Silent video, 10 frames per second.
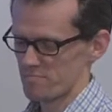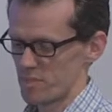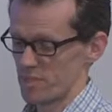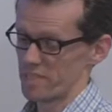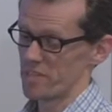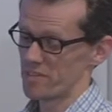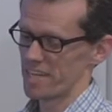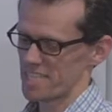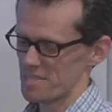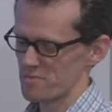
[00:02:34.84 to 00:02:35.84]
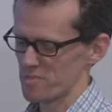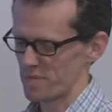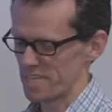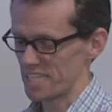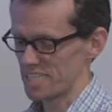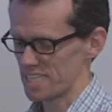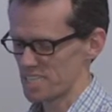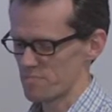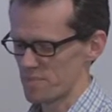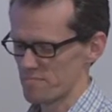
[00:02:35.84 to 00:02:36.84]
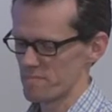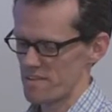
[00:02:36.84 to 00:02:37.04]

you can get some of the way like this, but